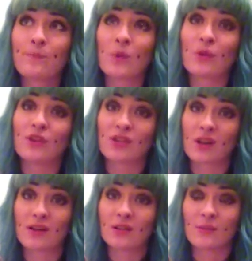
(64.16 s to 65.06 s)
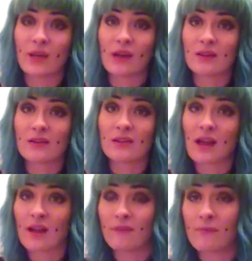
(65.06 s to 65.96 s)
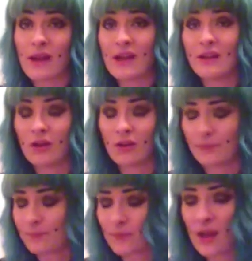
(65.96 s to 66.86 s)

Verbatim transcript: which sucks because I've made, or